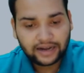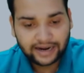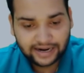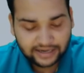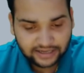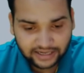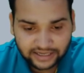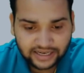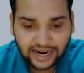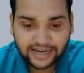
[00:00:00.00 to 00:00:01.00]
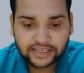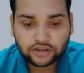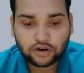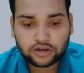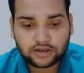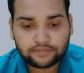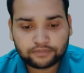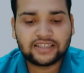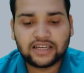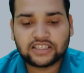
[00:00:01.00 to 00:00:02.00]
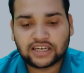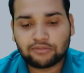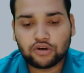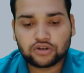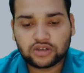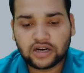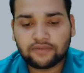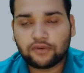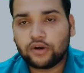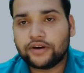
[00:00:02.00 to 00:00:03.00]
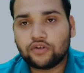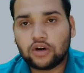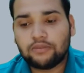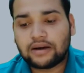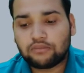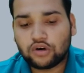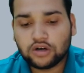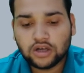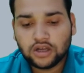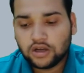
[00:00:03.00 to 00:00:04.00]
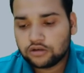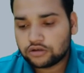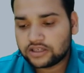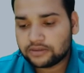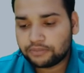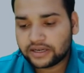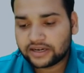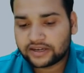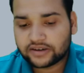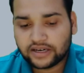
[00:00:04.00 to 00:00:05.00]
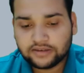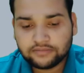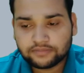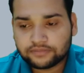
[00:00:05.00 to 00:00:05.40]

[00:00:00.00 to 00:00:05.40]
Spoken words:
And currently I did not tick the checkbox run flow in rollback mode, so I simply click run.